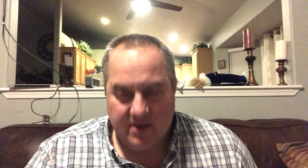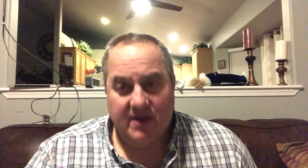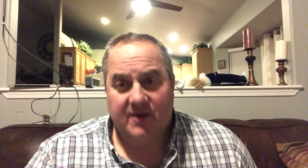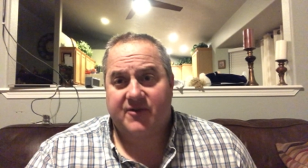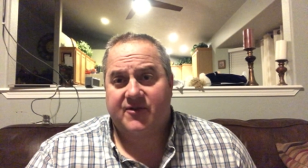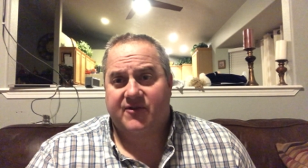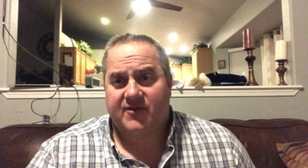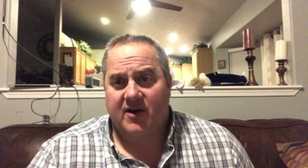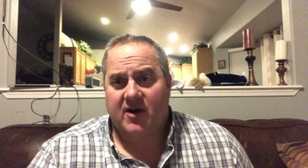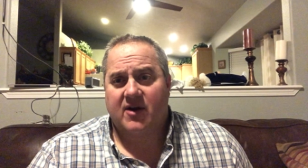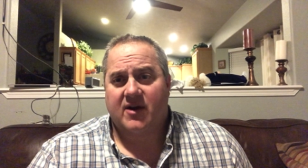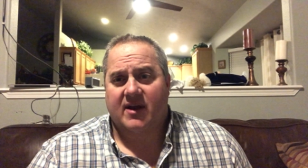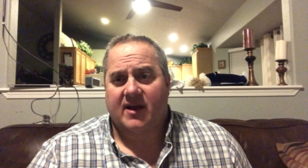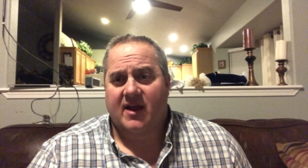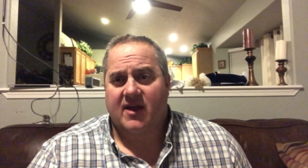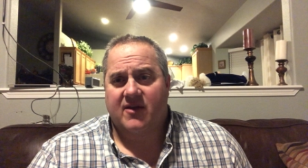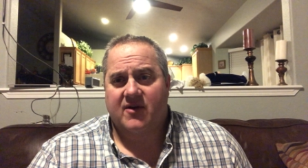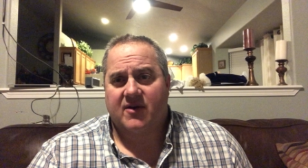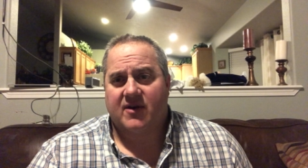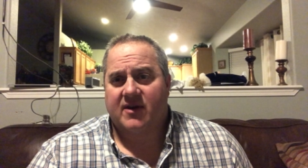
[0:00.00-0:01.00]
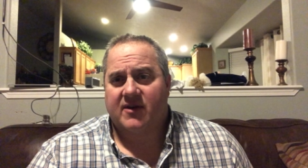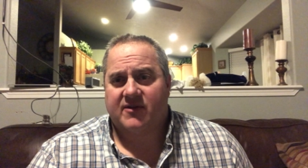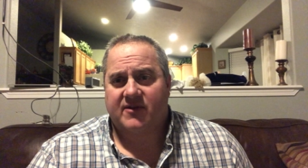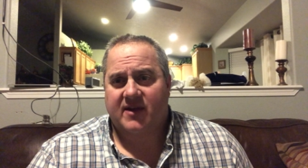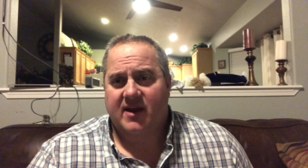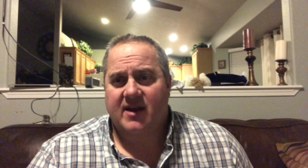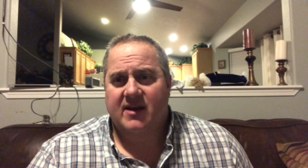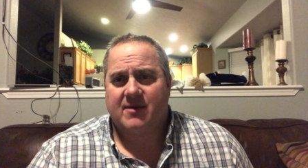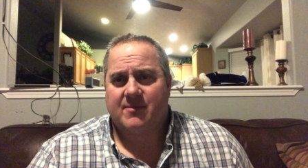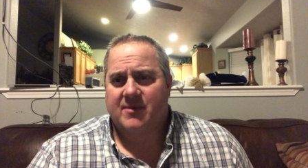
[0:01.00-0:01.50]
let's share together in his
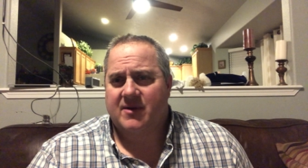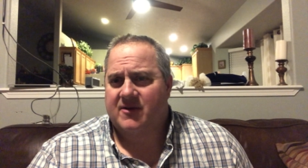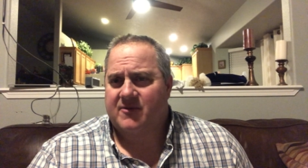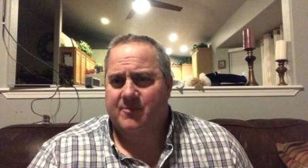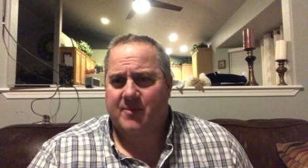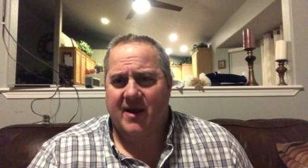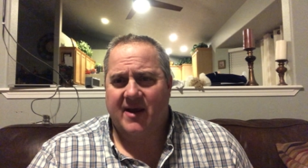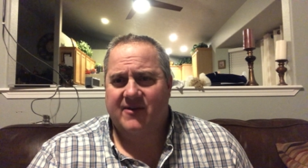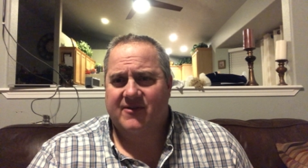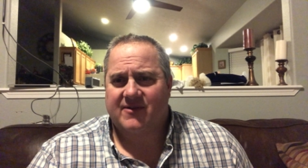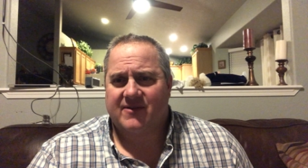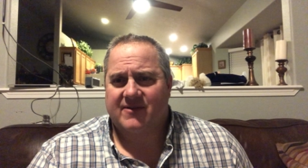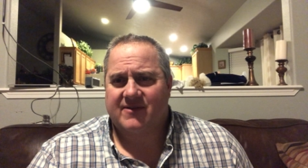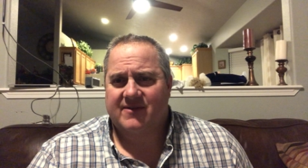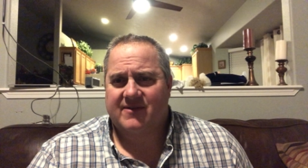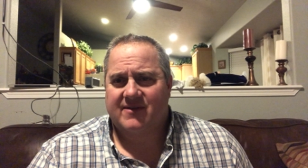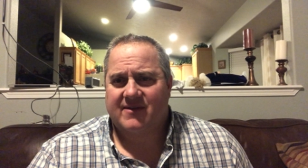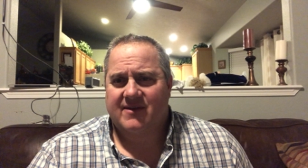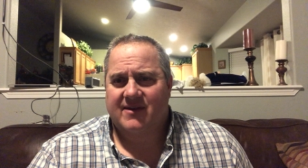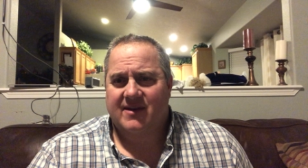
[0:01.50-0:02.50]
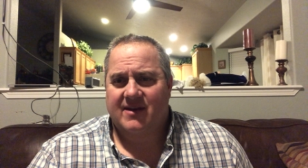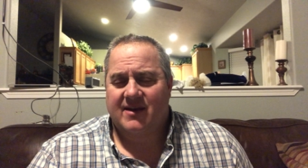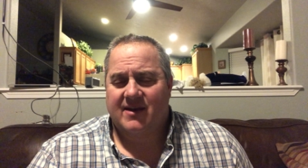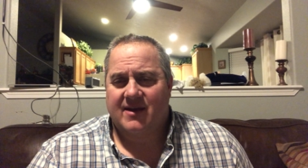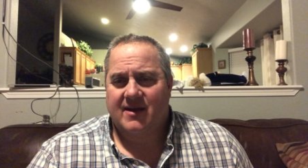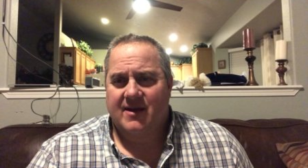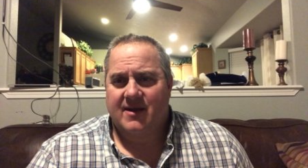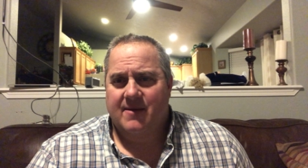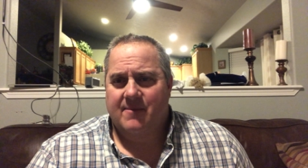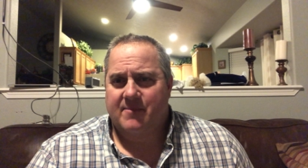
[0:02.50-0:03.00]
kingdom and his patience.
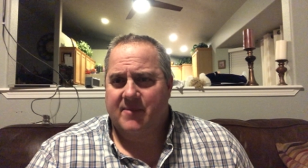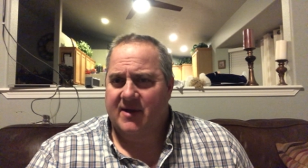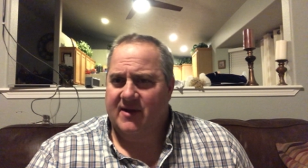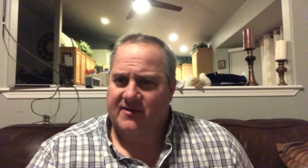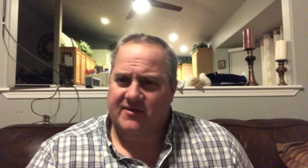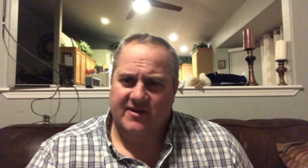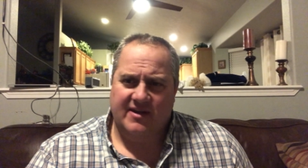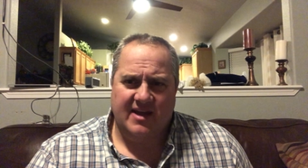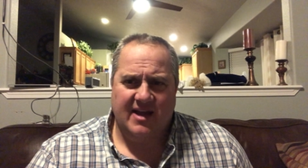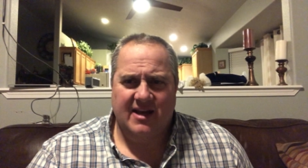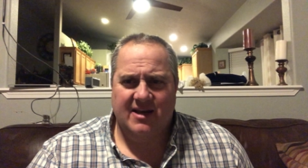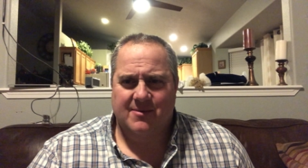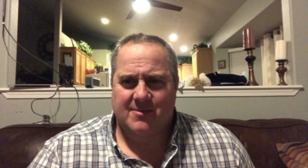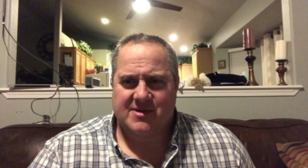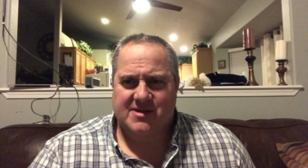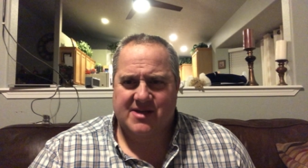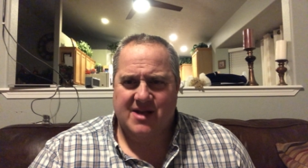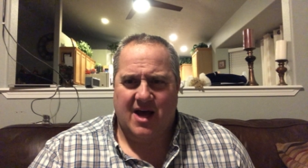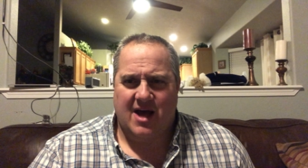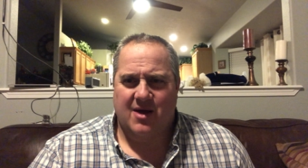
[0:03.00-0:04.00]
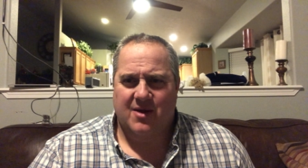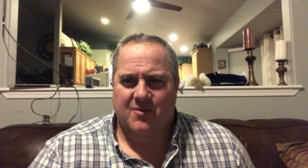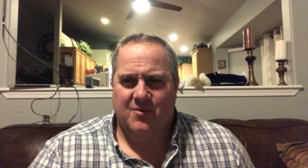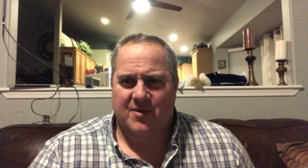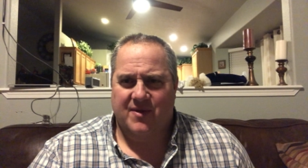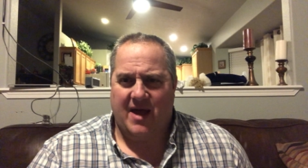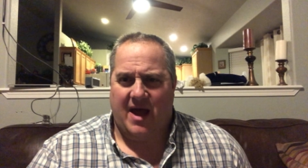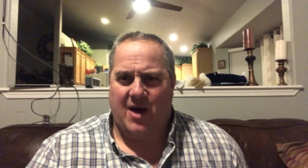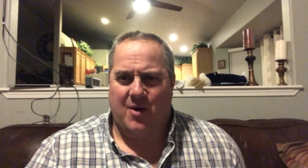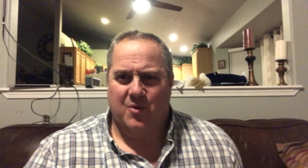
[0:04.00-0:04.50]
Because the kingdom is not
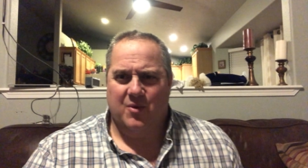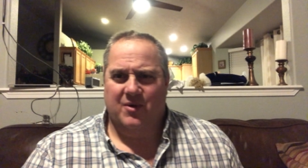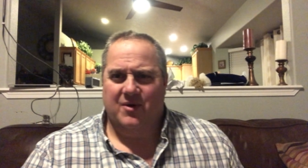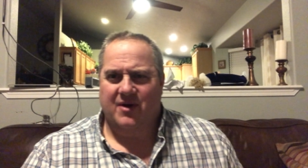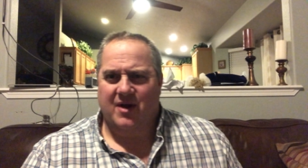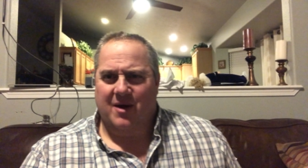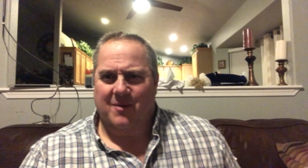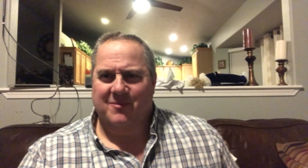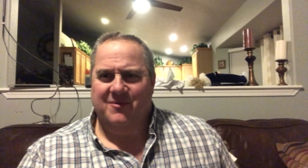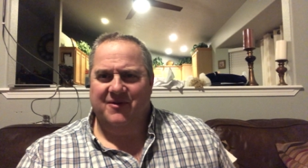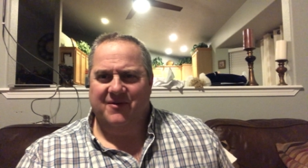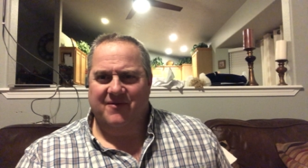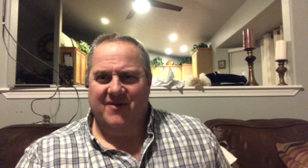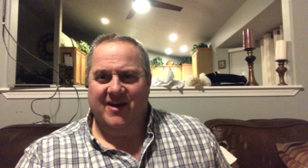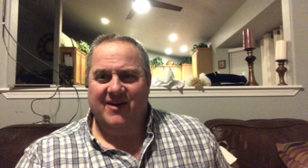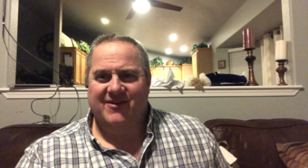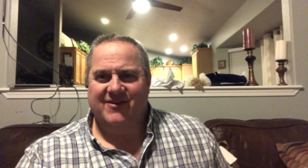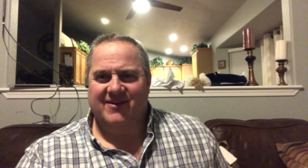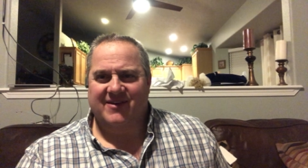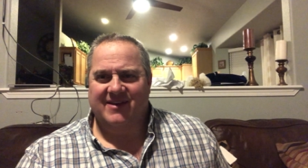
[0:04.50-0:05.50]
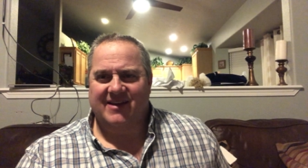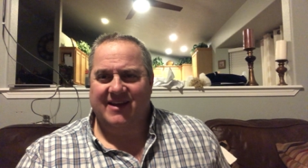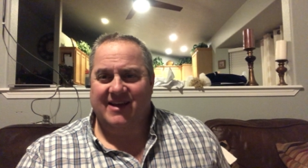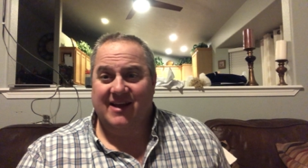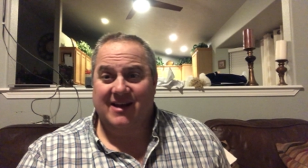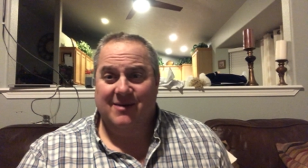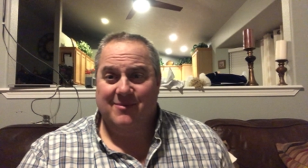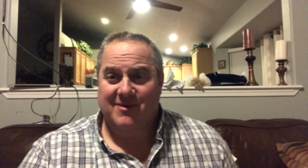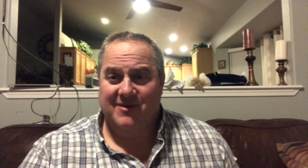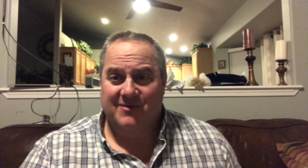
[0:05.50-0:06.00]
with outward observation, the
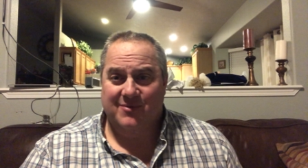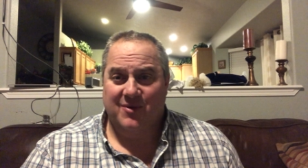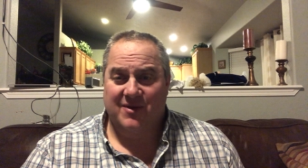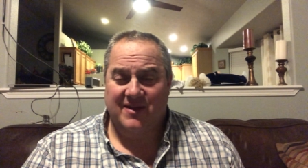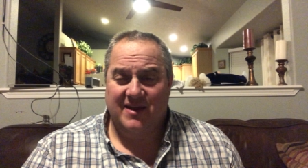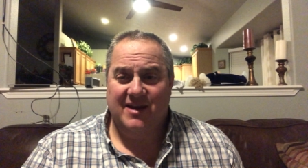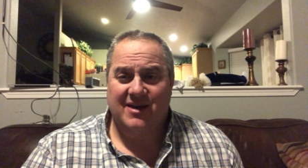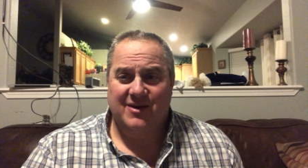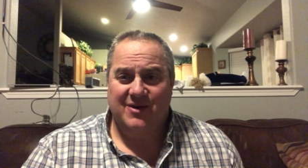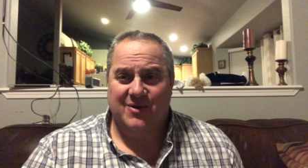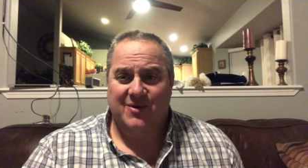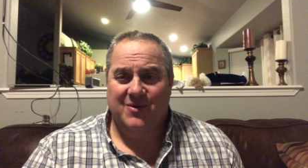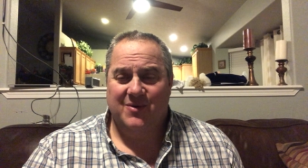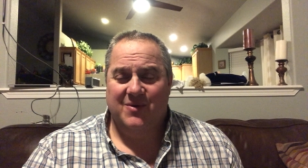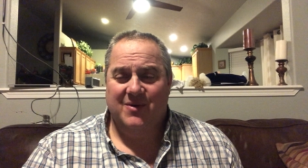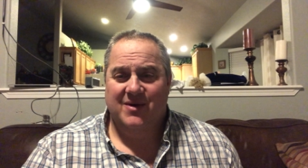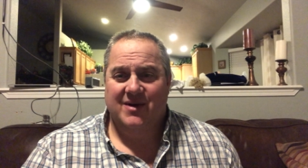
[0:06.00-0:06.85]
kingdom is within you.